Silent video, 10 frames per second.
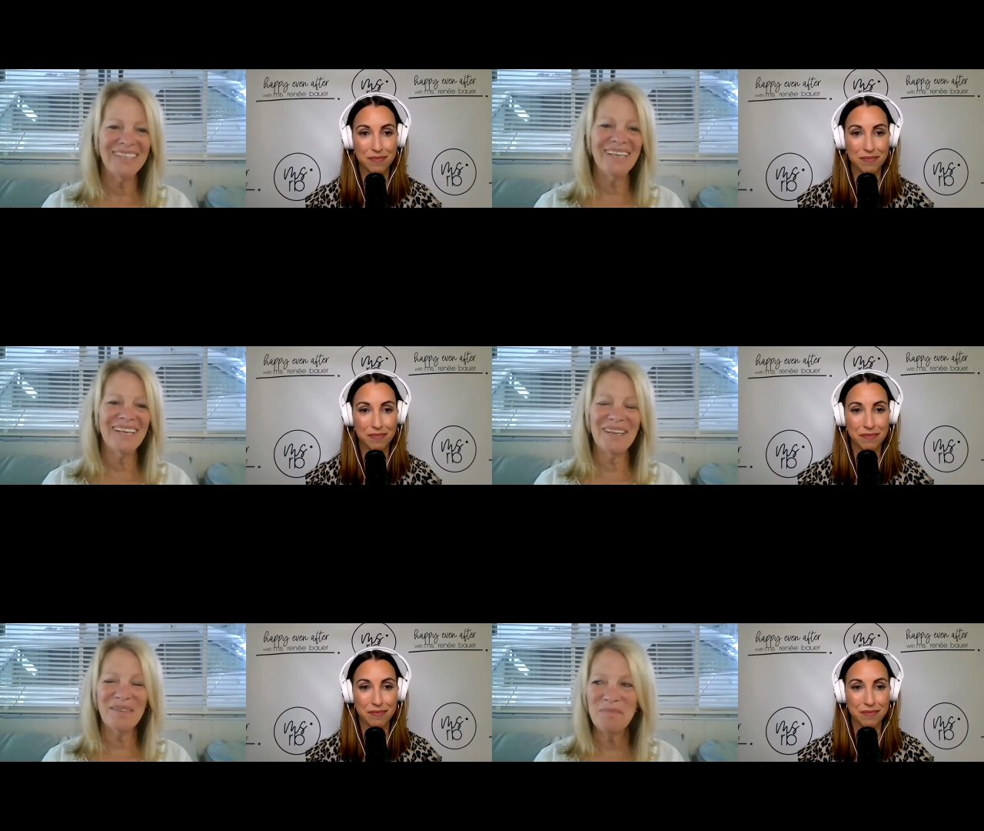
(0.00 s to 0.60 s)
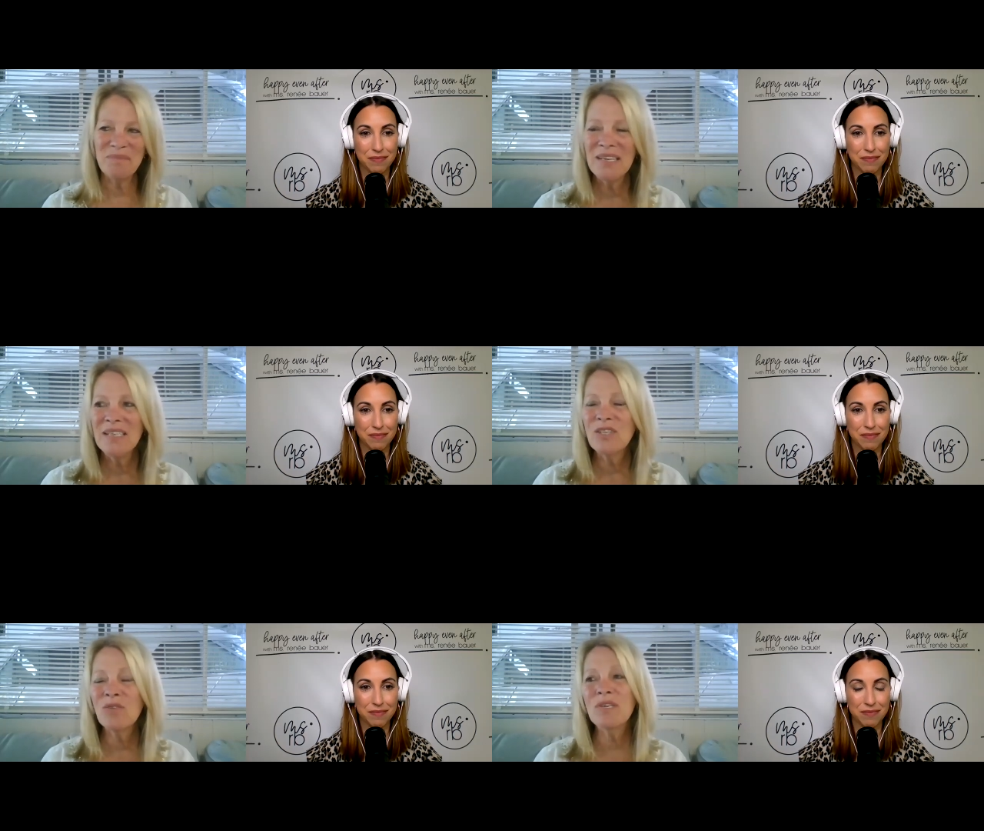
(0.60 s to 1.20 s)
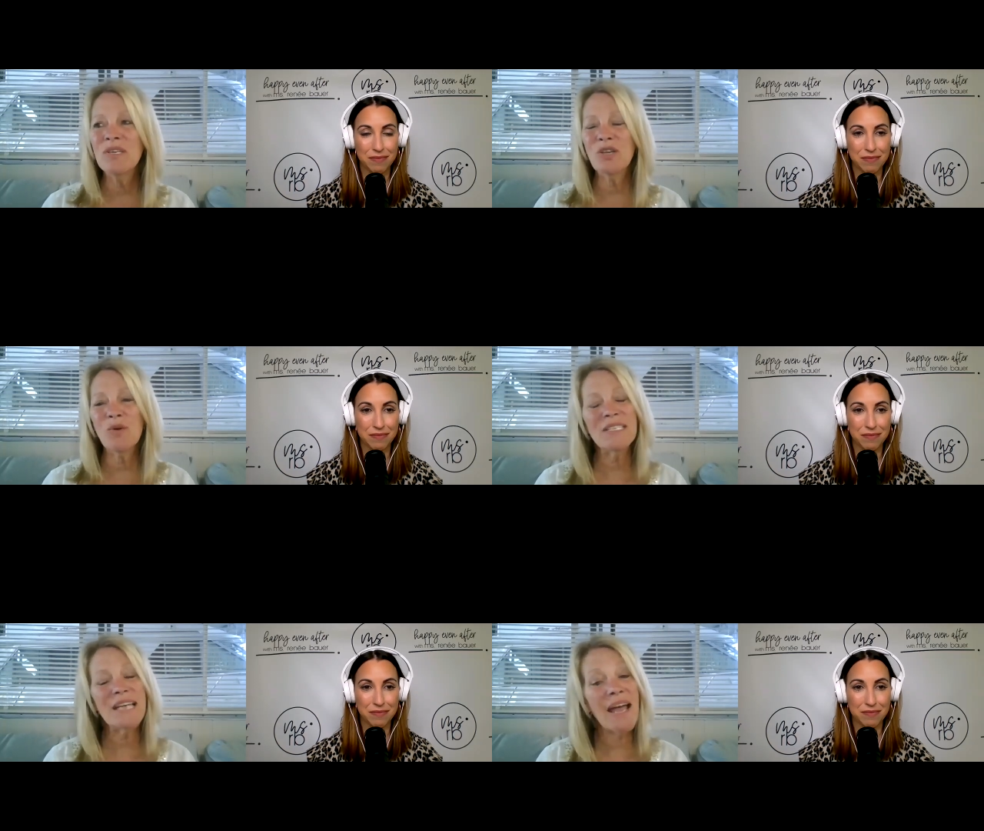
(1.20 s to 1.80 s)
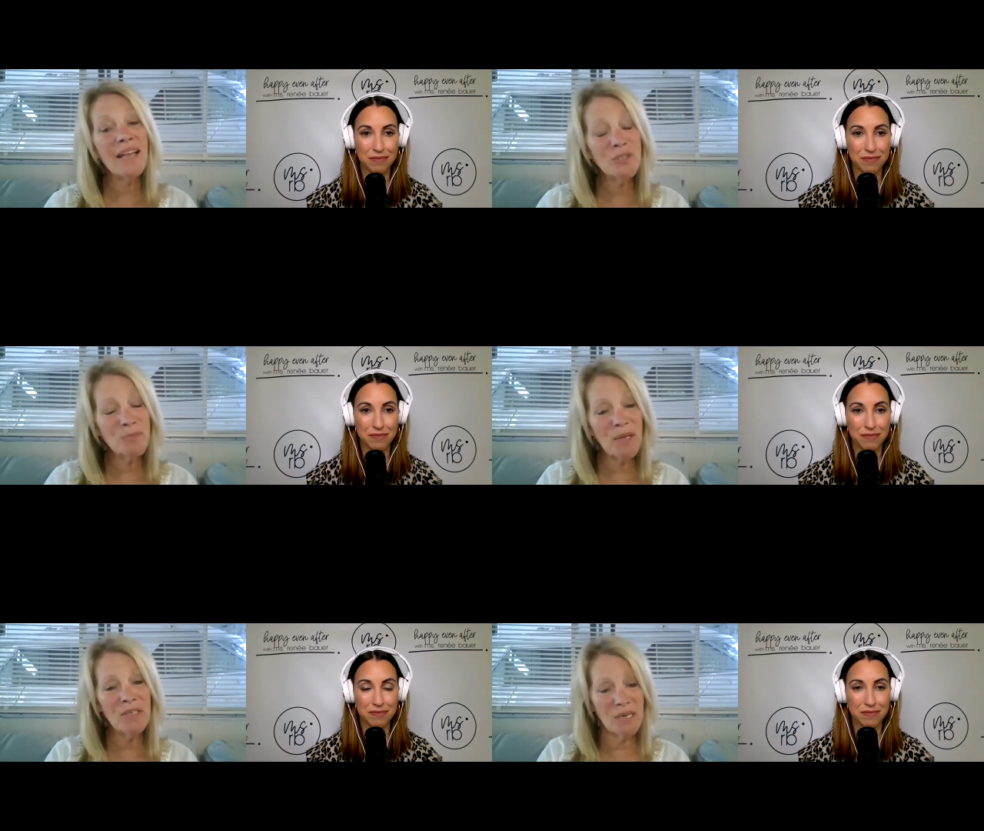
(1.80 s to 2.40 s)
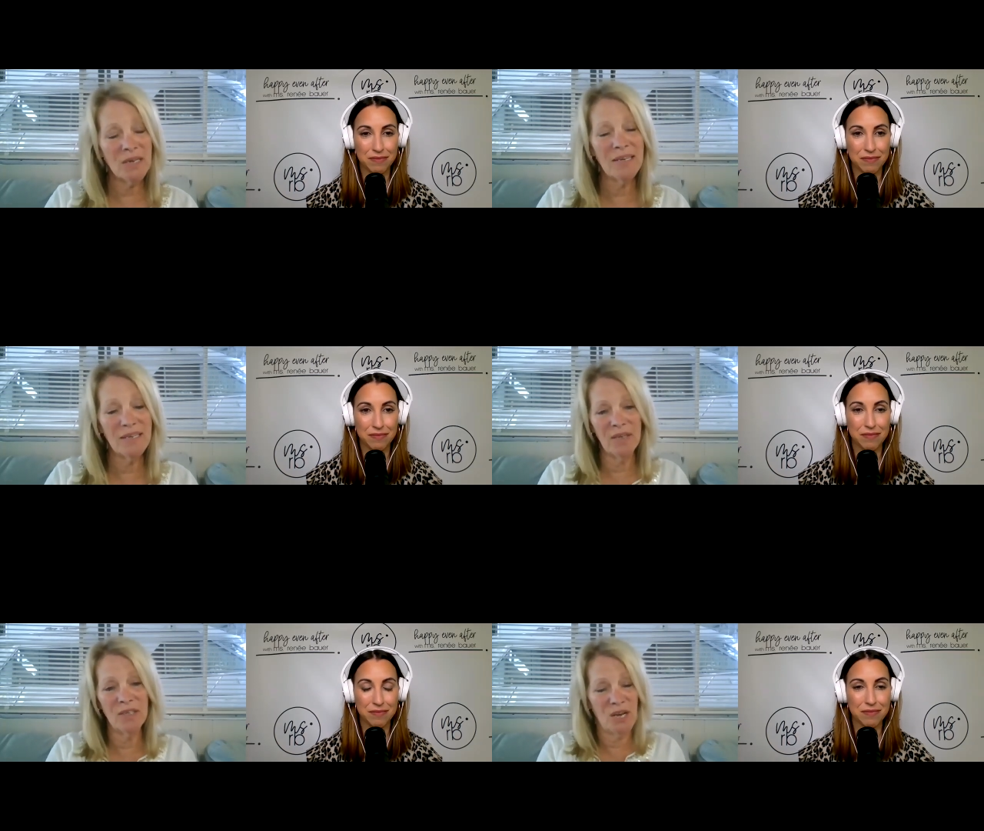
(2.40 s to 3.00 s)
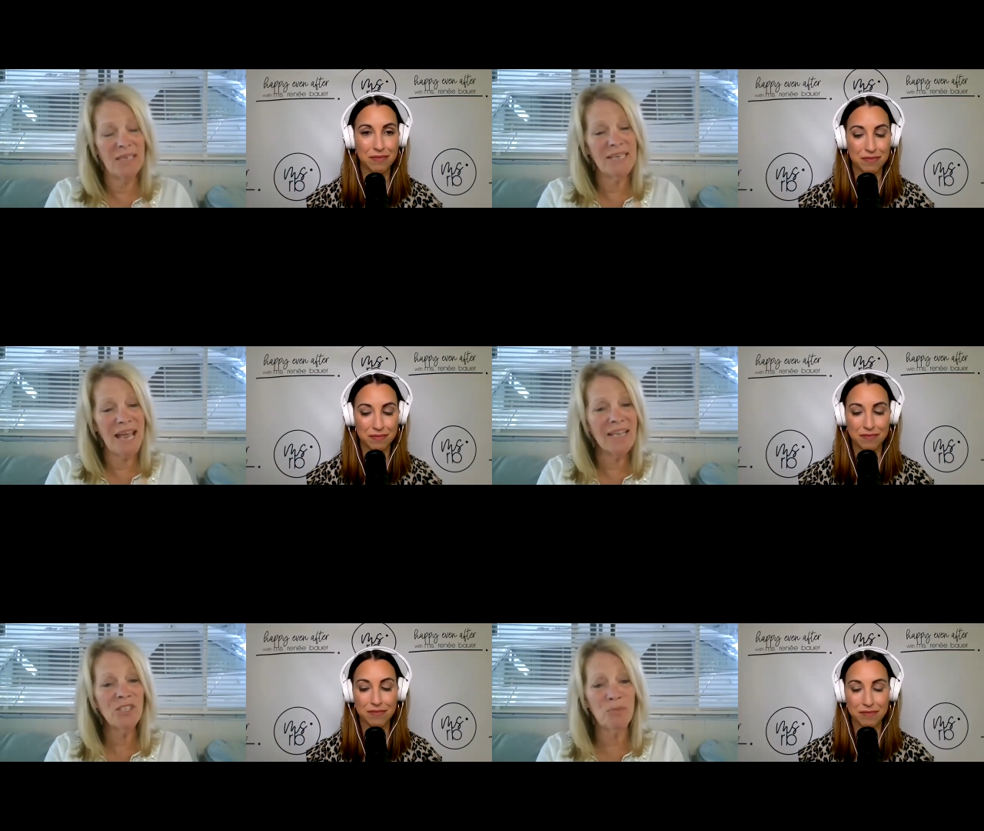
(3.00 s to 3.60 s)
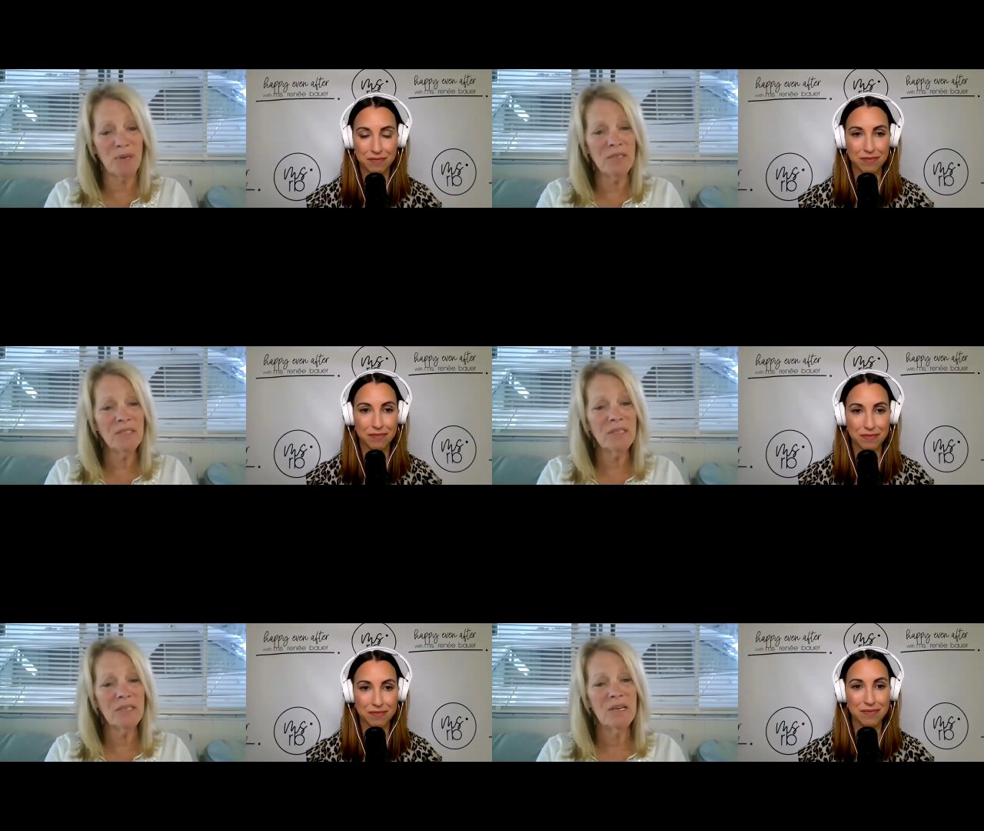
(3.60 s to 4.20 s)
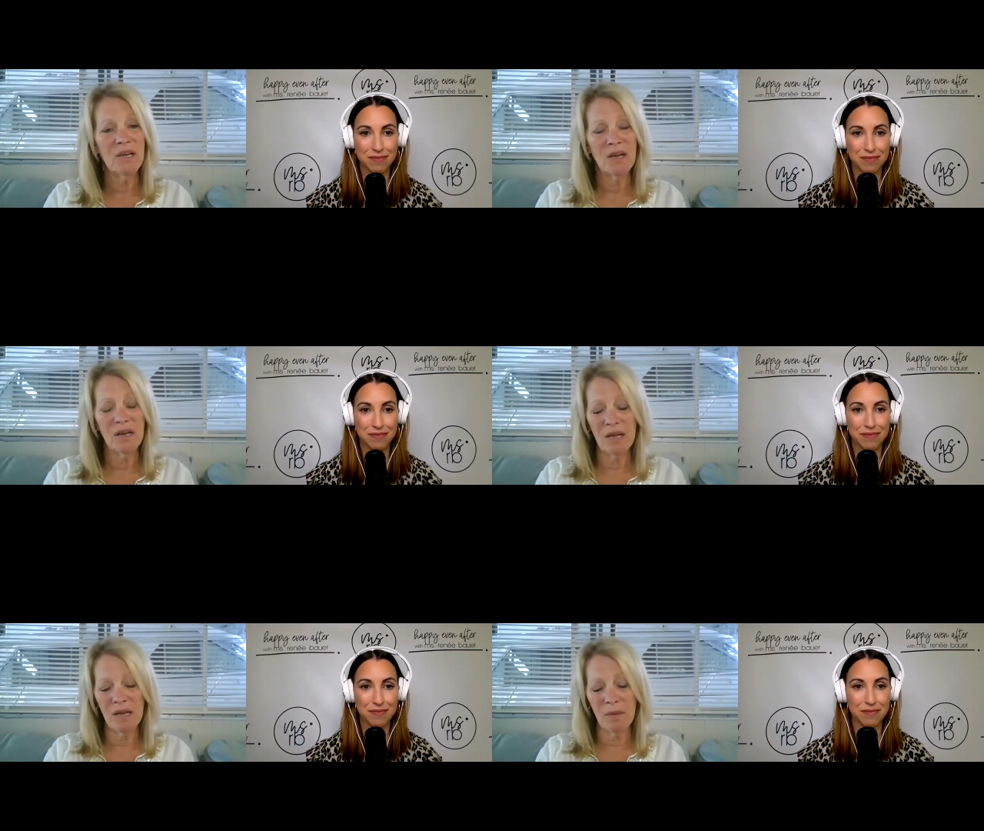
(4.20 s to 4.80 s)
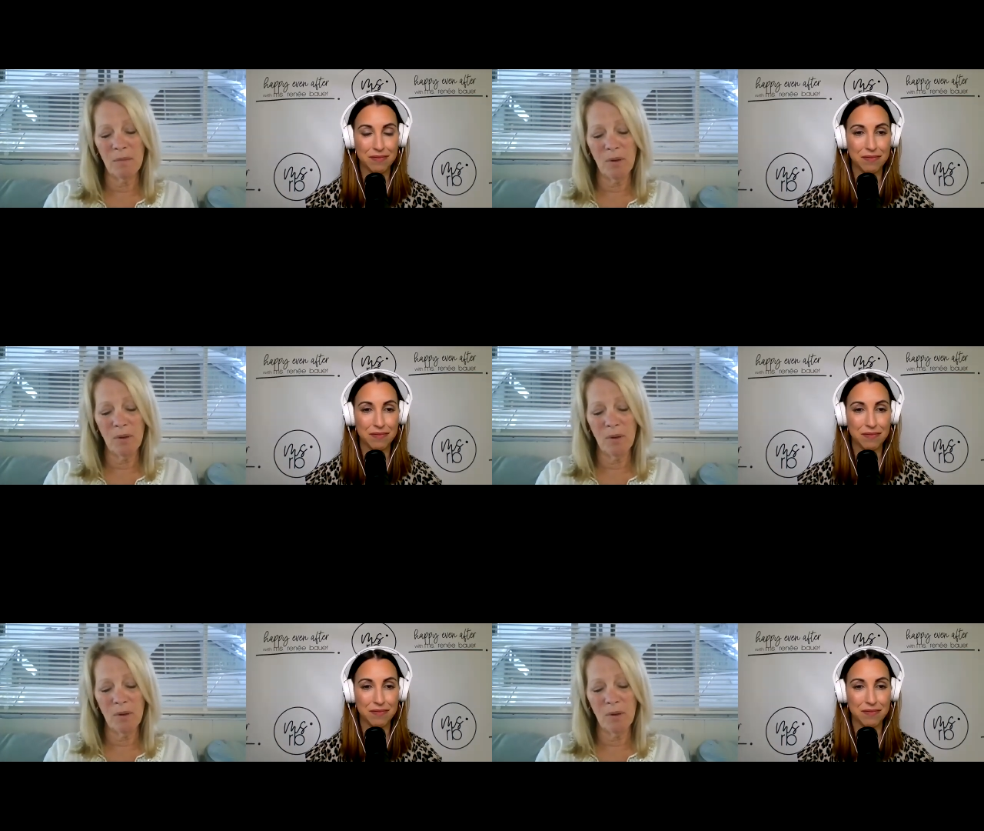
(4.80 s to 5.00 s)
Speaker 1: Yeah. So, so attachment and, and attachments um,